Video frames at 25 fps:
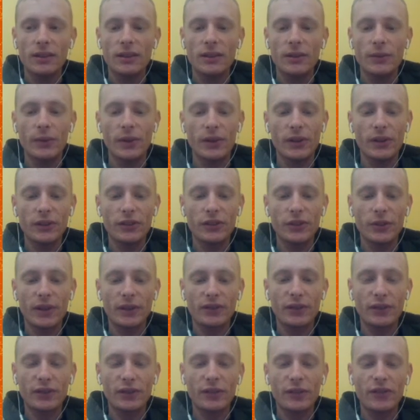Well, so
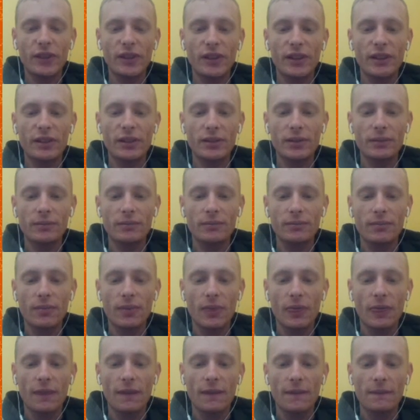after defeating
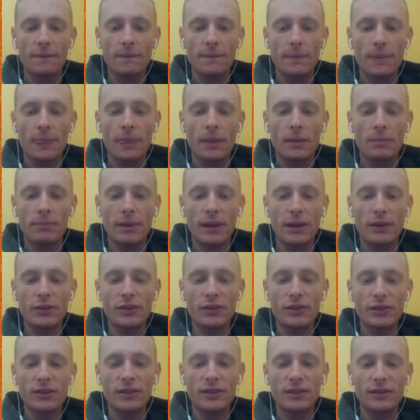
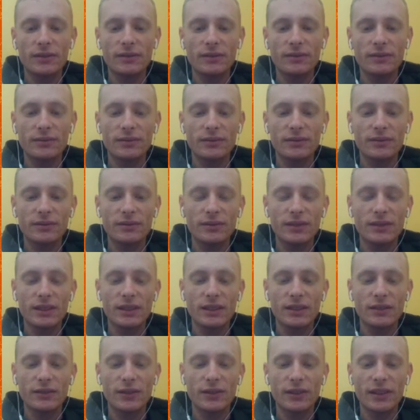Bowser,
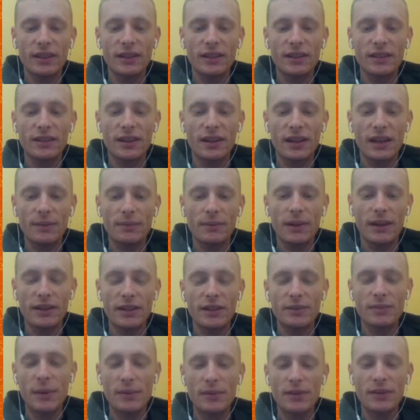the nth time.
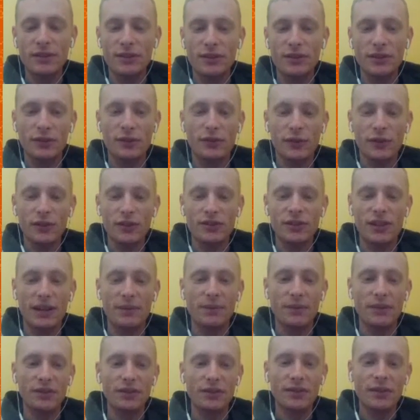Actually, maybe this is the first
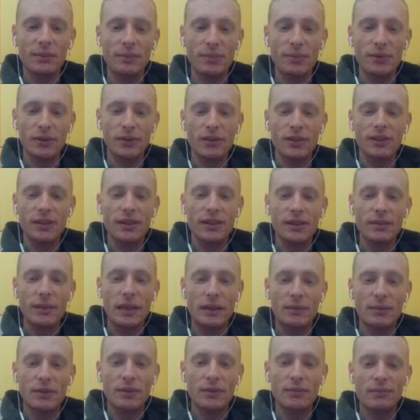time that
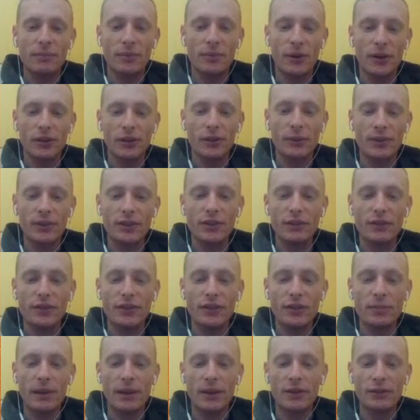maybe Mario and Luigi
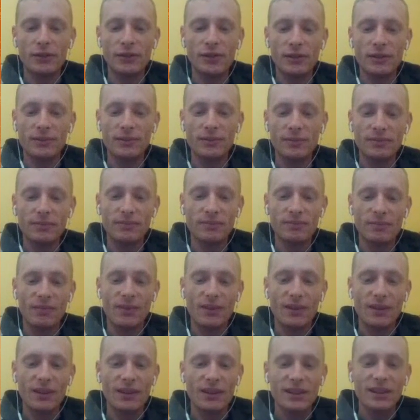defeated Bowser.
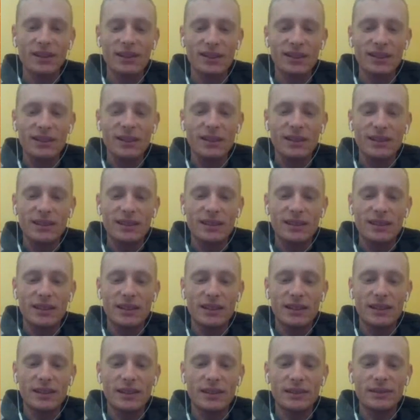
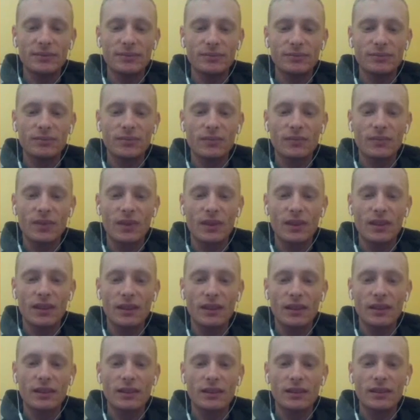Um,
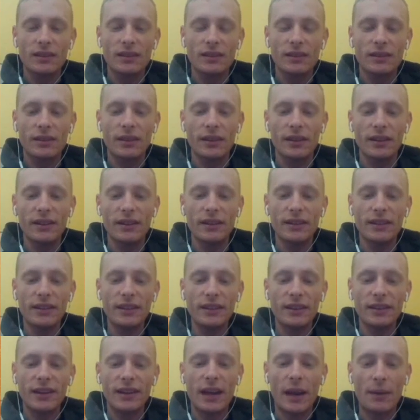he
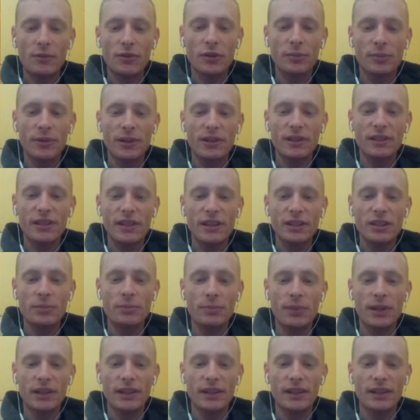didn't capture the princess,
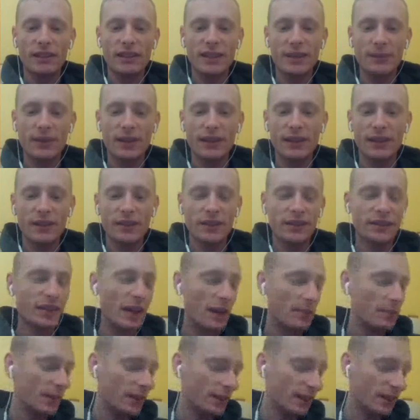but uh, something else is
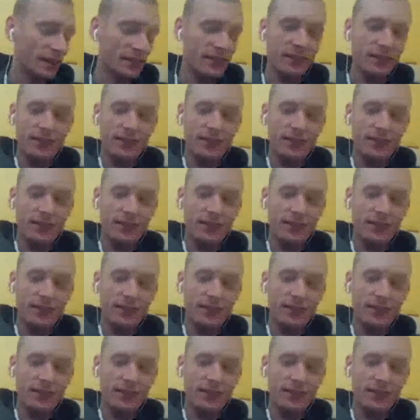happening.